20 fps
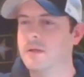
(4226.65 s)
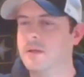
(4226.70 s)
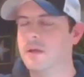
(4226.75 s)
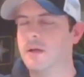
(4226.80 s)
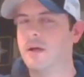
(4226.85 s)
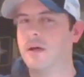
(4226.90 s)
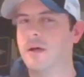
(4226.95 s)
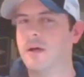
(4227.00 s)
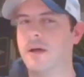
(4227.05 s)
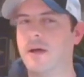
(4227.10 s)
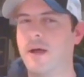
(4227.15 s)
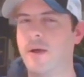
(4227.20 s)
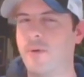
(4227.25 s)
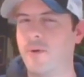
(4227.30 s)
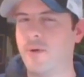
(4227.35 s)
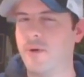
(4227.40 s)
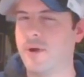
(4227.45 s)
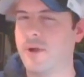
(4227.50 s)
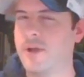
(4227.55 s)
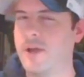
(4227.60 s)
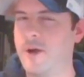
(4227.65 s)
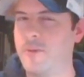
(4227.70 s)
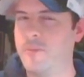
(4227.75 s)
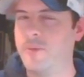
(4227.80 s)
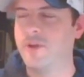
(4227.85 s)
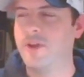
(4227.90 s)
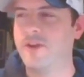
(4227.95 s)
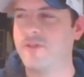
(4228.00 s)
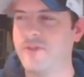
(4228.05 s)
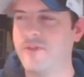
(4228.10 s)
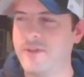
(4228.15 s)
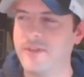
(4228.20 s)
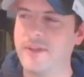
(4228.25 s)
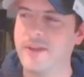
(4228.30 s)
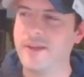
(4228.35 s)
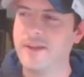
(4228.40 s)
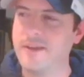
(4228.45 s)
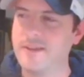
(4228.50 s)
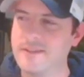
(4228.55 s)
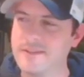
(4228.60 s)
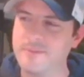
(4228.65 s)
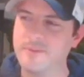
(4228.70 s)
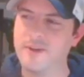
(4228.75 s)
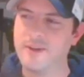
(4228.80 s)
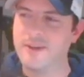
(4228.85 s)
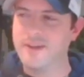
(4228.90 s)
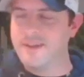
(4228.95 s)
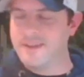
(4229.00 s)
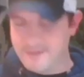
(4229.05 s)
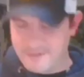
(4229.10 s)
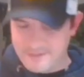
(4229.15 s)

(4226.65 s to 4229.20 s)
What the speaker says: I ordered a couple different things, but